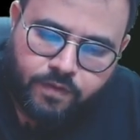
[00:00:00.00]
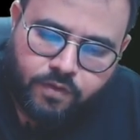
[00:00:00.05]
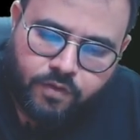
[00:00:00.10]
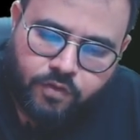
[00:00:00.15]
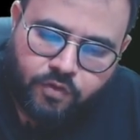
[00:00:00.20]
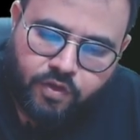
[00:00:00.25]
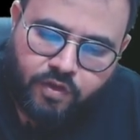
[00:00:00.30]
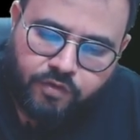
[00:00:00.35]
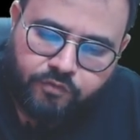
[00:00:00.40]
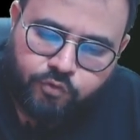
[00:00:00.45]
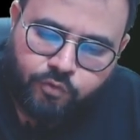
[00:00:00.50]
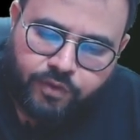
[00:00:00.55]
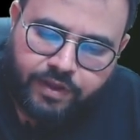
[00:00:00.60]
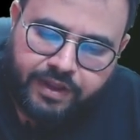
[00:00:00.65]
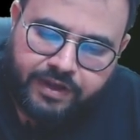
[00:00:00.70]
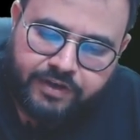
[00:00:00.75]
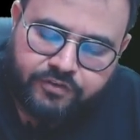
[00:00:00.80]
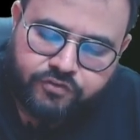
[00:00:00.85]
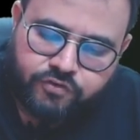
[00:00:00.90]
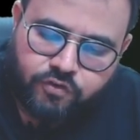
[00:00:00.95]
You have to
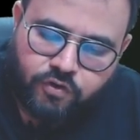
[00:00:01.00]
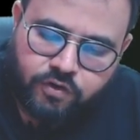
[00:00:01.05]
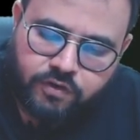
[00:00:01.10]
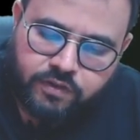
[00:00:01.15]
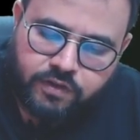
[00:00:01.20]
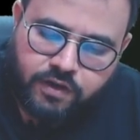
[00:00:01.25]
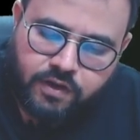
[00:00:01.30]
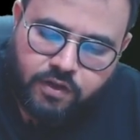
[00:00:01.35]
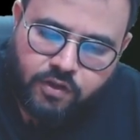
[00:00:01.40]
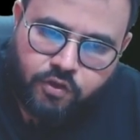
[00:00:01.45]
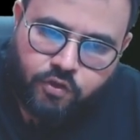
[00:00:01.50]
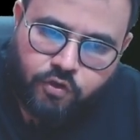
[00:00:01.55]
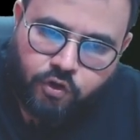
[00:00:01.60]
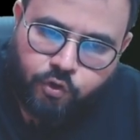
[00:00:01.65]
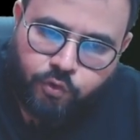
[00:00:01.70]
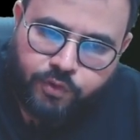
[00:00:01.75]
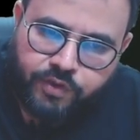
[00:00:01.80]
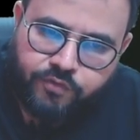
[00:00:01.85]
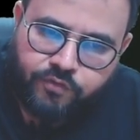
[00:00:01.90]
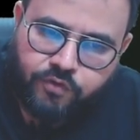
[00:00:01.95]
ensure that you are
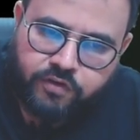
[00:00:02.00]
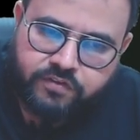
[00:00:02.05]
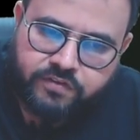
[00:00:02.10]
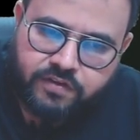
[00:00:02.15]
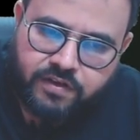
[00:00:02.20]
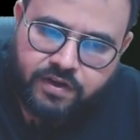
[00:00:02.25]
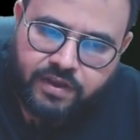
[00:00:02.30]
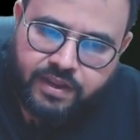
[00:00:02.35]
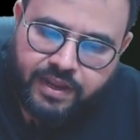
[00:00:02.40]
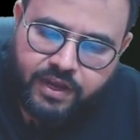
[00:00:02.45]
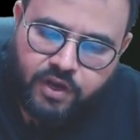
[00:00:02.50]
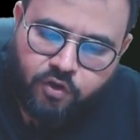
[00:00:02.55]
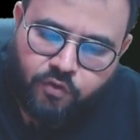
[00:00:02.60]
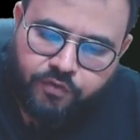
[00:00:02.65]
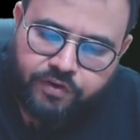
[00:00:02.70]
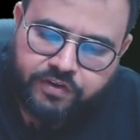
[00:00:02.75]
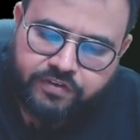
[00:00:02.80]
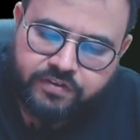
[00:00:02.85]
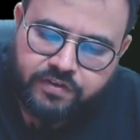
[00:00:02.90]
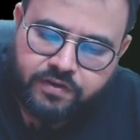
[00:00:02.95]
doing what, sir?
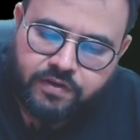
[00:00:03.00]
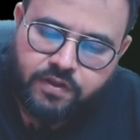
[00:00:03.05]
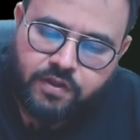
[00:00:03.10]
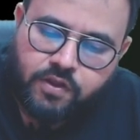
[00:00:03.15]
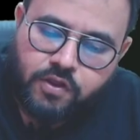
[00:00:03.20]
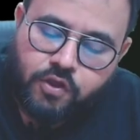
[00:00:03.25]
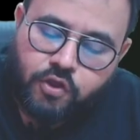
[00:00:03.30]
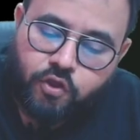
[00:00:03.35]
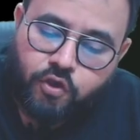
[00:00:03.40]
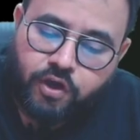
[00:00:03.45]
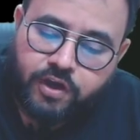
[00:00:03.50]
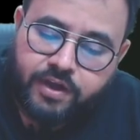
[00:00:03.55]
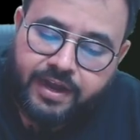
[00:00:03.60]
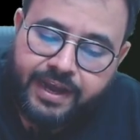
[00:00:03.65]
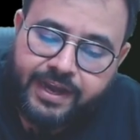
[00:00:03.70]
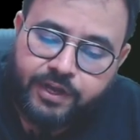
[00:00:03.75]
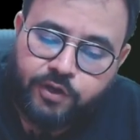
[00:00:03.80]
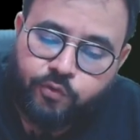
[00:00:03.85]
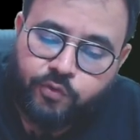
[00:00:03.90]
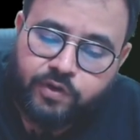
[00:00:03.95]
Innovation. You are
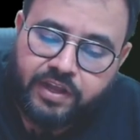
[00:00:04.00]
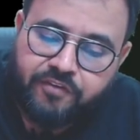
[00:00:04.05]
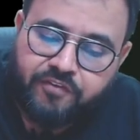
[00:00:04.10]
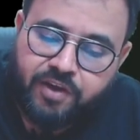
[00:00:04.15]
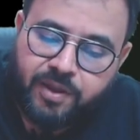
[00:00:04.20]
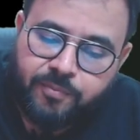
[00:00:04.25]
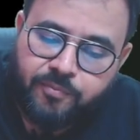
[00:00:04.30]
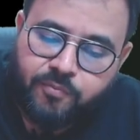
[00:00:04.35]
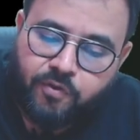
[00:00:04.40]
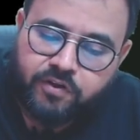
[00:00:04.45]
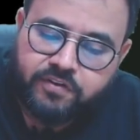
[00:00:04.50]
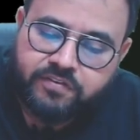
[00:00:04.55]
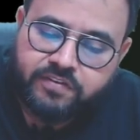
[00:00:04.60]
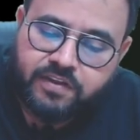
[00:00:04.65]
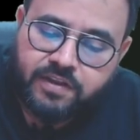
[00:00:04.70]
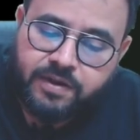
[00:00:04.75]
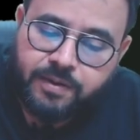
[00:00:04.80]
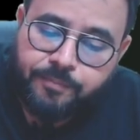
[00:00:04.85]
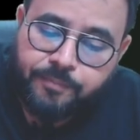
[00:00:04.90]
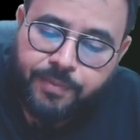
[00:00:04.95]
trying to develop what,
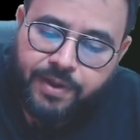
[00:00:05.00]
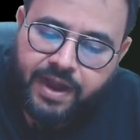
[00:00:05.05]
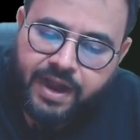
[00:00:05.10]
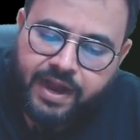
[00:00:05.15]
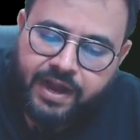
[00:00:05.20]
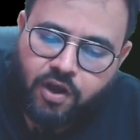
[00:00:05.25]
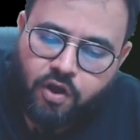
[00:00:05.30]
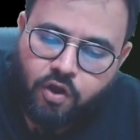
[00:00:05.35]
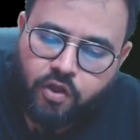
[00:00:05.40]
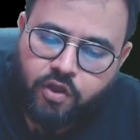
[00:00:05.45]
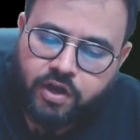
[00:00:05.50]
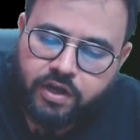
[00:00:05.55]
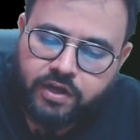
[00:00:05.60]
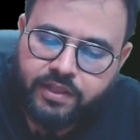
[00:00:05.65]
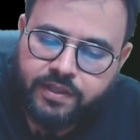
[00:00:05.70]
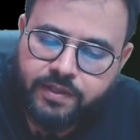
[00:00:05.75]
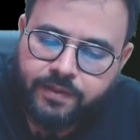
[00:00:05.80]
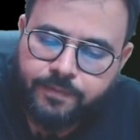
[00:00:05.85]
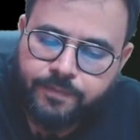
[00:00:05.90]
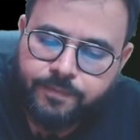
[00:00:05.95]
sir? Brand loyalty.